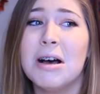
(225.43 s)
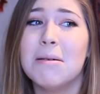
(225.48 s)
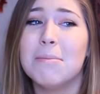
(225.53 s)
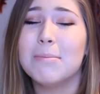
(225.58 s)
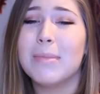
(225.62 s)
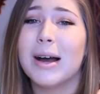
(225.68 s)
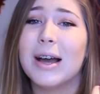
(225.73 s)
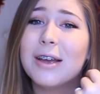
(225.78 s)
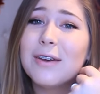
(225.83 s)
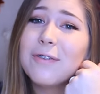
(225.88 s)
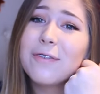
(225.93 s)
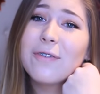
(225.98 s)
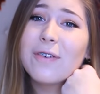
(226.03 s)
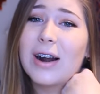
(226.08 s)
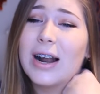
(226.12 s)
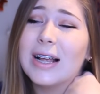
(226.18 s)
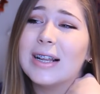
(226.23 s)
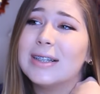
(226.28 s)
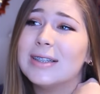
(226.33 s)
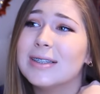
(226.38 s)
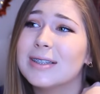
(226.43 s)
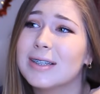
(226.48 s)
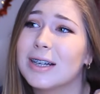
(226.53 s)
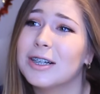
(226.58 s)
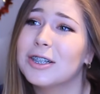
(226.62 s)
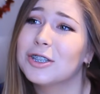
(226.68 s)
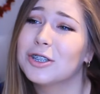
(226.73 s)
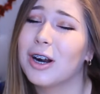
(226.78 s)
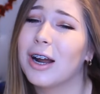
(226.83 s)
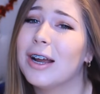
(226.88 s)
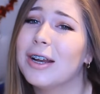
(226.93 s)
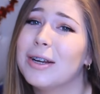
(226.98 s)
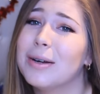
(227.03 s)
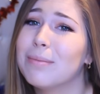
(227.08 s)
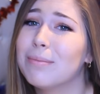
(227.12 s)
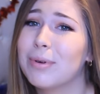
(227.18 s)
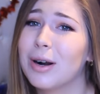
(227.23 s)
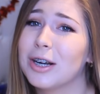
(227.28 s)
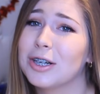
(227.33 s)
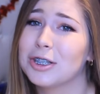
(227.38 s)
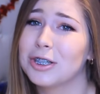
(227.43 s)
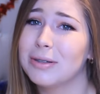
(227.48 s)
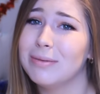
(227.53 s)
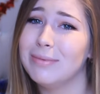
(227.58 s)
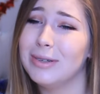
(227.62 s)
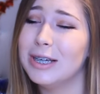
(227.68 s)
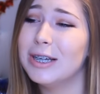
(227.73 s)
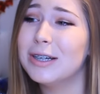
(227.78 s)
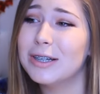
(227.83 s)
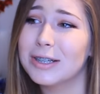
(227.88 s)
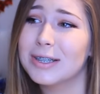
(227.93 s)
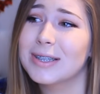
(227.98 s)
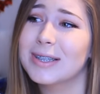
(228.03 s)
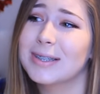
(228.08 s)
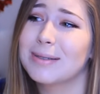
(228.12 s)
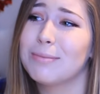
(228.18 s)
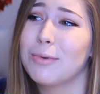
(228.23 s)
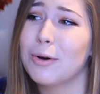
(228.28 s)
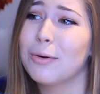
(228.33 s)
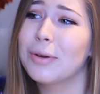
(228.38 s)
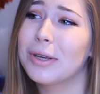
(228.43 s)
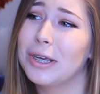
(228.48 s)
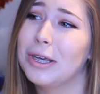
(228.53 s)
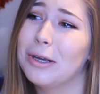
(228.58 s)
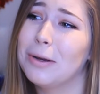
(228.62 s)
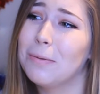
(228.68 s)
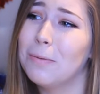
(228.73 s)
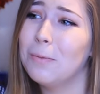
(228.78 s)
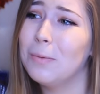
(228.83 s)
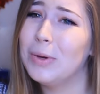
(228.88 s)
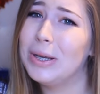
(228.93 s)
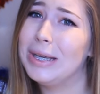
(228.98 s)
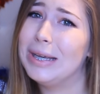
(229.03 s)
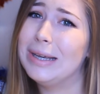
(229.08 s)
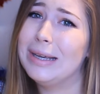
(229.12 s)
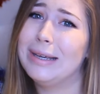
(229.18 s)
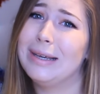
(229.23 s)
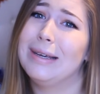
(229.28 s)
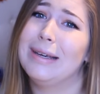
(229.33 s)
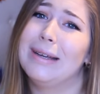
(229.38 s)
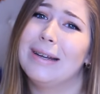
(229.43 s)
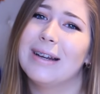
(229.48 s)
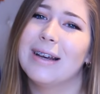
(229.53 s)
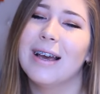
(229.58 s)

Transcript: my friends are trying to pressure me into smoking weed.